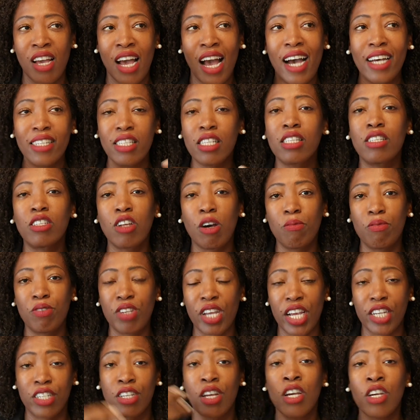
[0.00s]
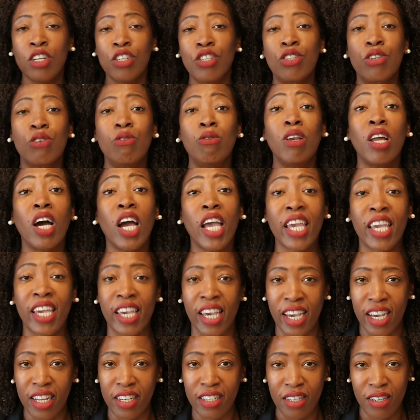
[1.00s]
as a subject. Do you like
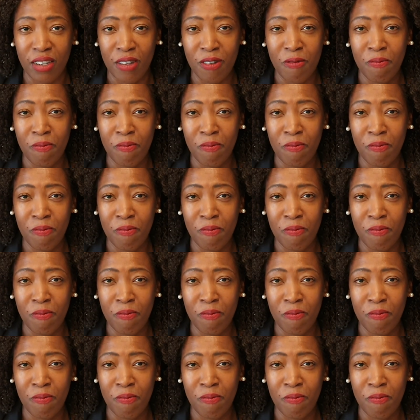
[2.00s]
it?